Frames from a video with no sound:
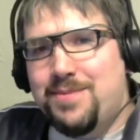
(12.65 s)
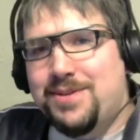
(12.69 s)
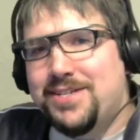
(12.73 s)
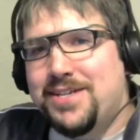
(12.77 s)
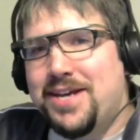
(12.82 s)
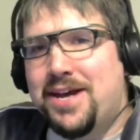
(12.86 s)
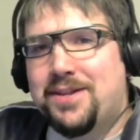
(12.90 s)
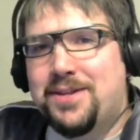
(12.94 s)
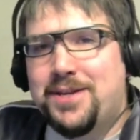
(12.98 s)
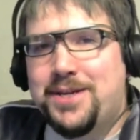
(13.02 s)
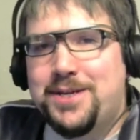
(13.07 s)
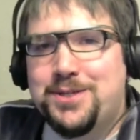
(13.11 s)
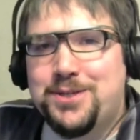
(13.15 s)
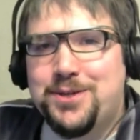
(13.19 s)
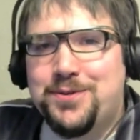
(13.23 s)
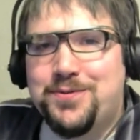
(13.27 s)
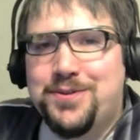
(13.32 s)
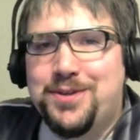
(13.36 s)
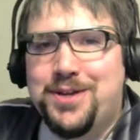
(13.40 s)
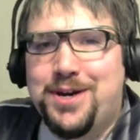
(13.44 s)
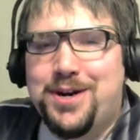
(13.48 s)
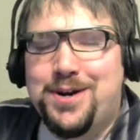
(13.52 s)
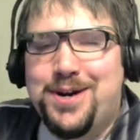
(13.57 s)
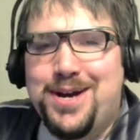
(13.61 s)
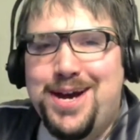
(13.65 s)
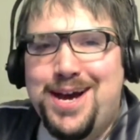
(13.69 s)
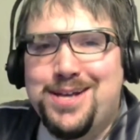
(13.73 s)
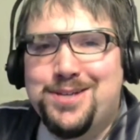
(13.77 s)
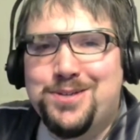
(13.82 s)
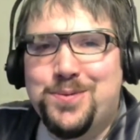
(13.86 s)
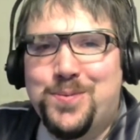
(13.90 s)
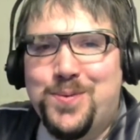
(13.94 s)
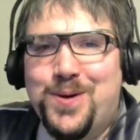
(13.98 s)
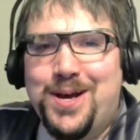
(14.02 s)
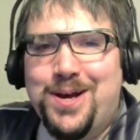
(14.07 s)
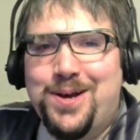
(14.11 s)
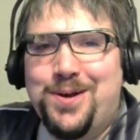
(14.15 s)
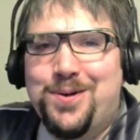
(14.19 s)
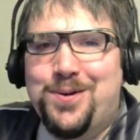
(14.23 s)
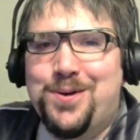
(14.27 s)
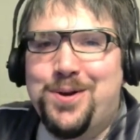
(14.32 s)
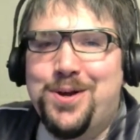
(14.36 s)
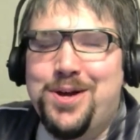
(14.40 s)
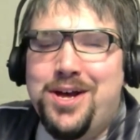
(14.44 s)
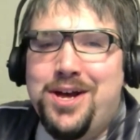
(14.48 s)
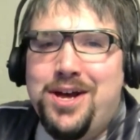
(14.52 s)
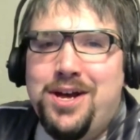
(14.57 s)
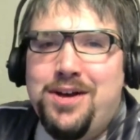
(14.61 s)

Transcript: He's got links over there as well.